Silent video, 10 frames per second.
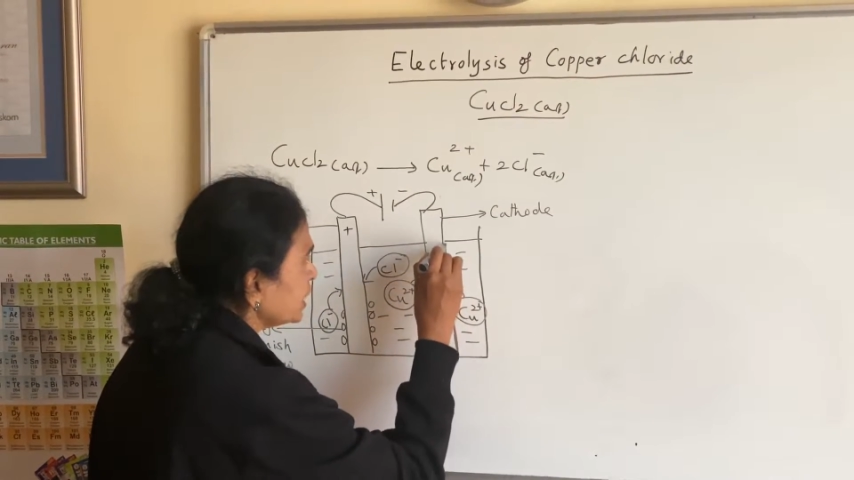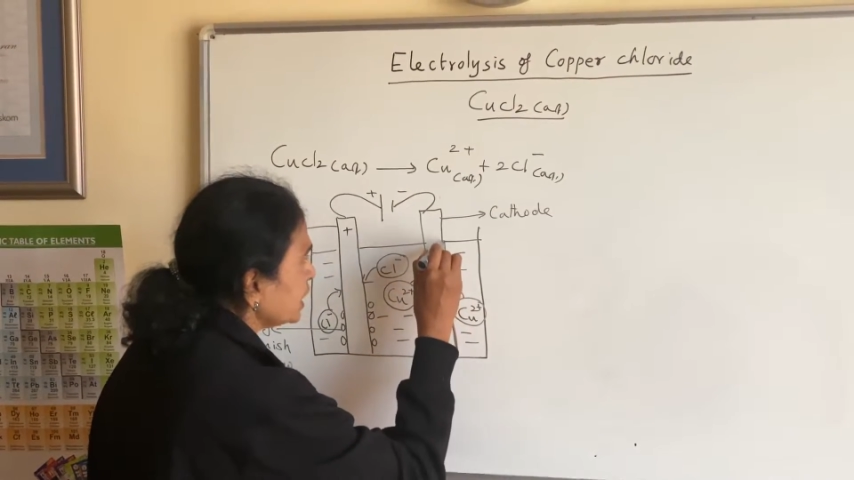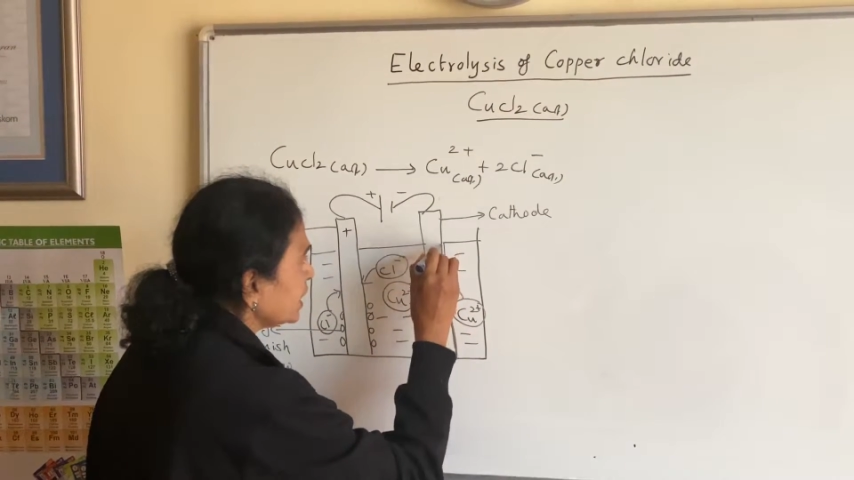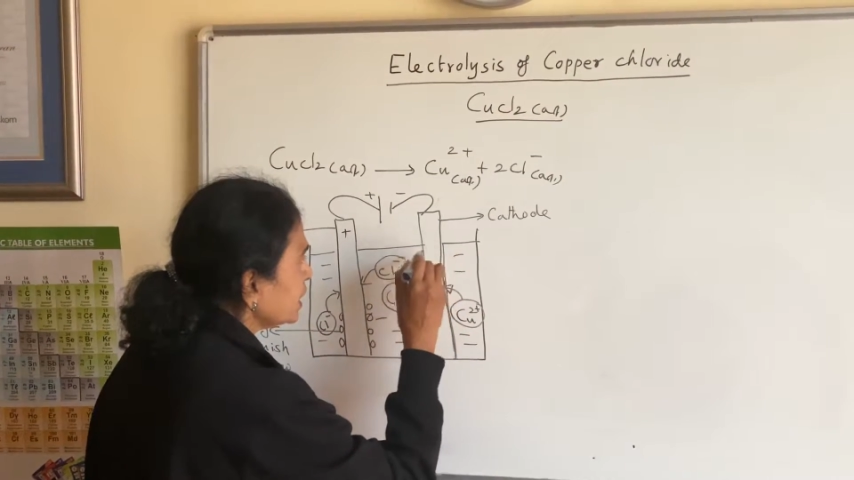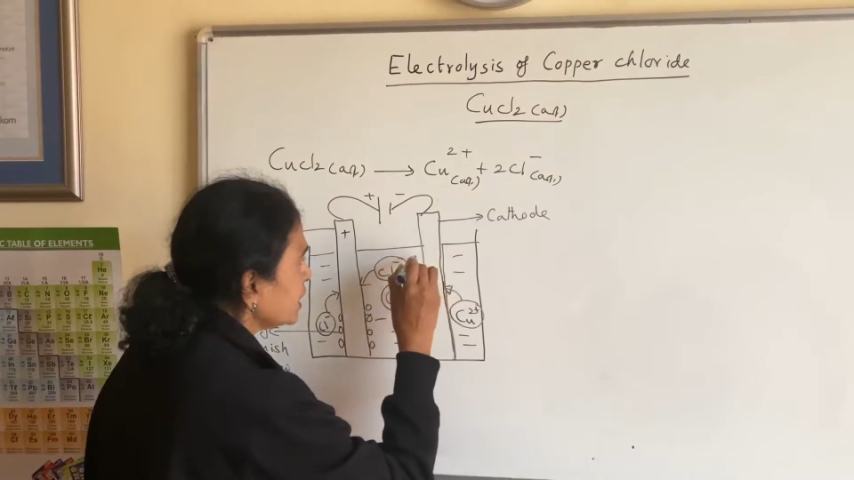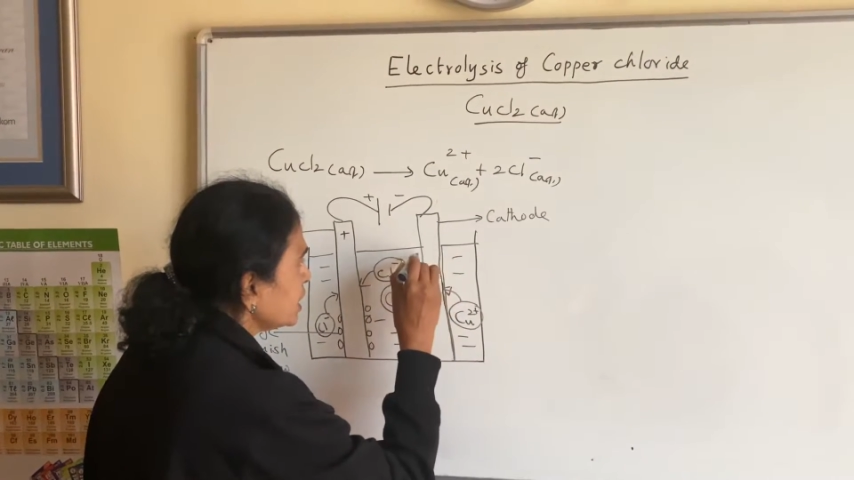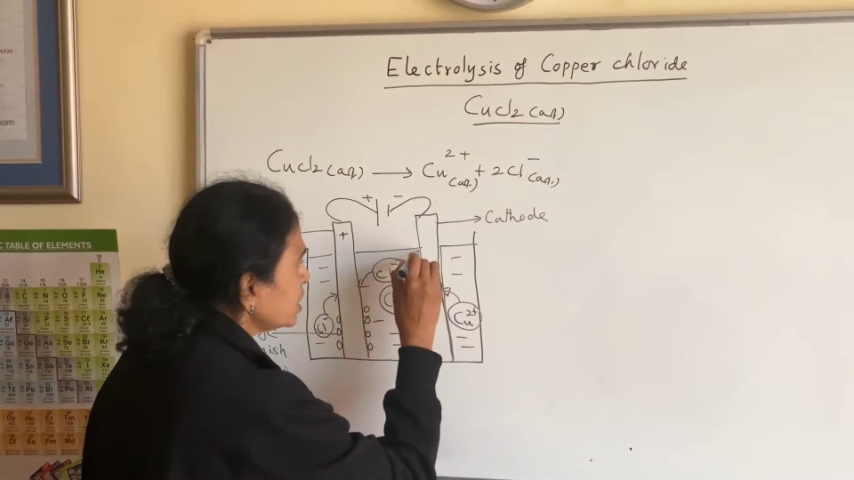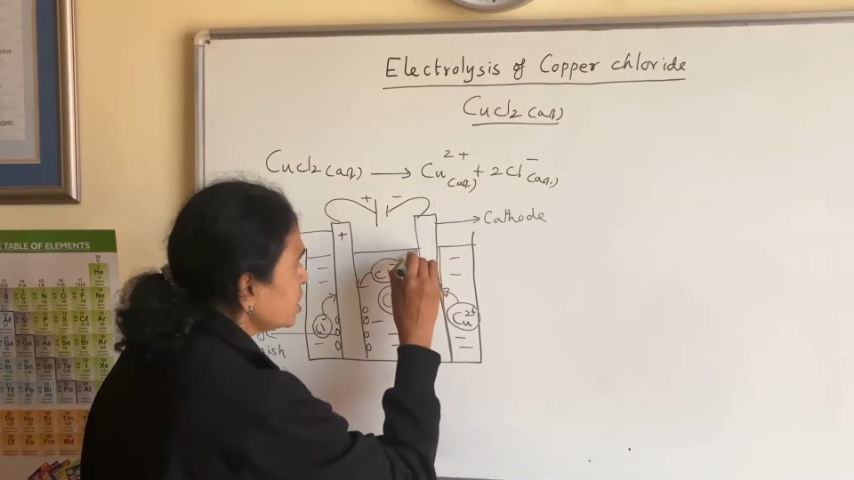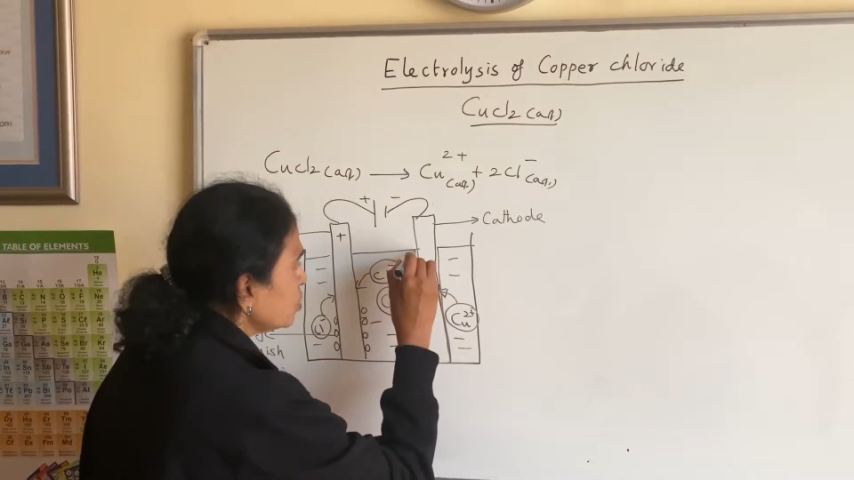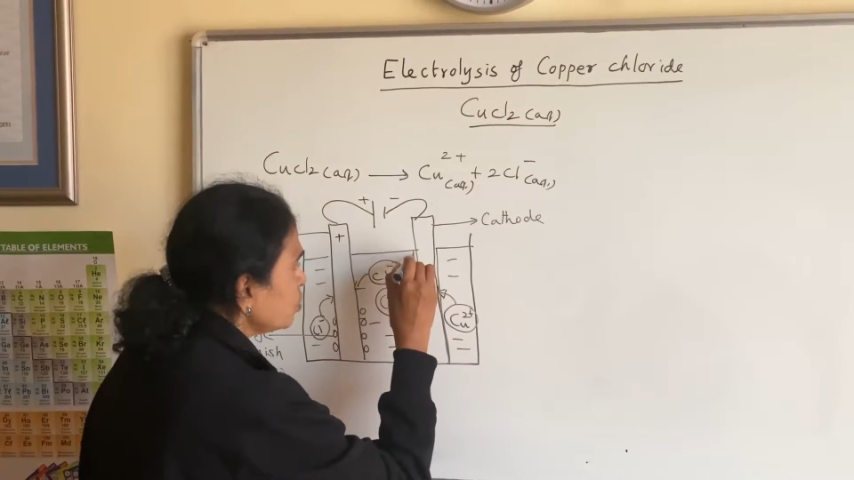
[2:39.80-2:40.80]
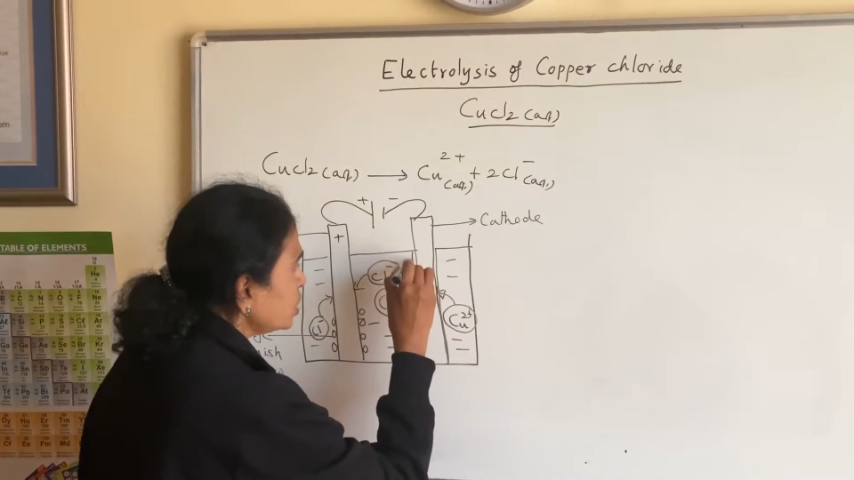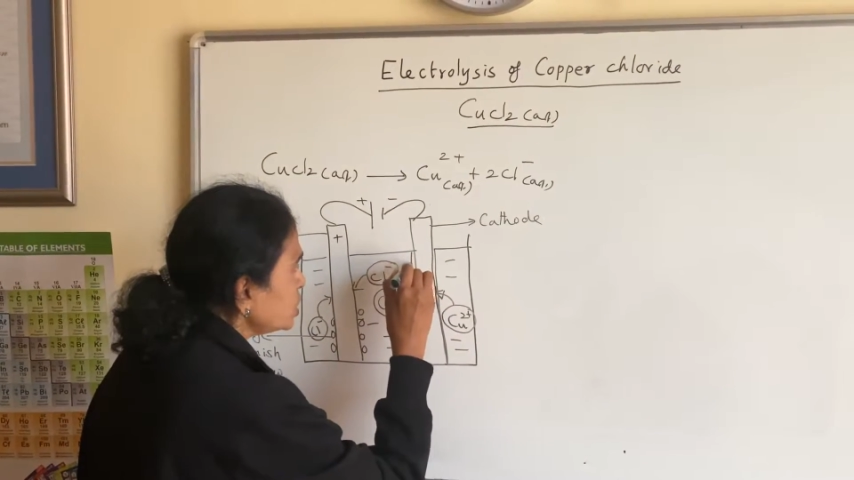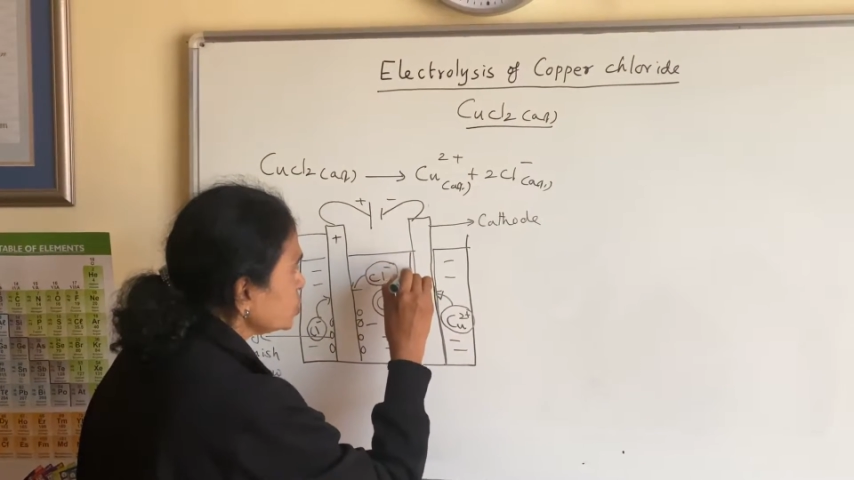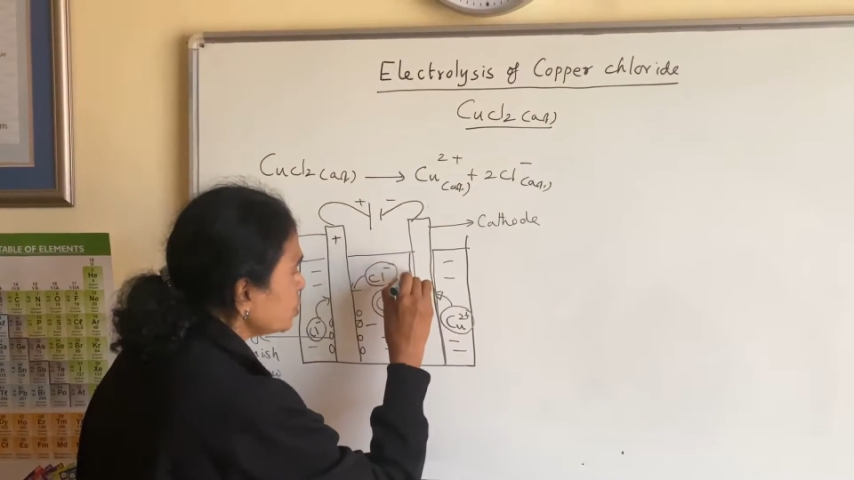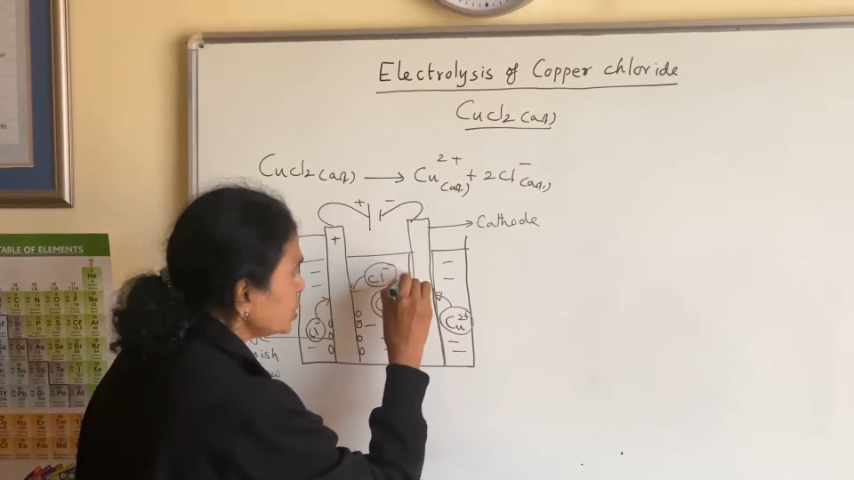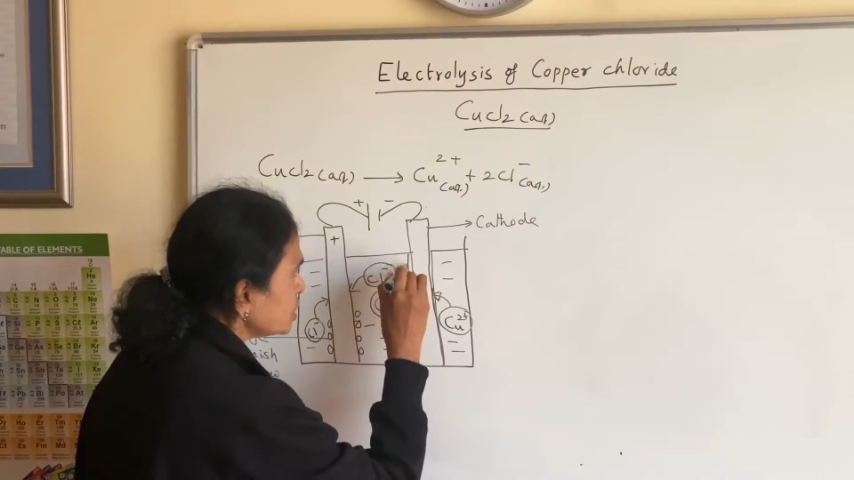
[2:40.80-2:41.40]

here. What is going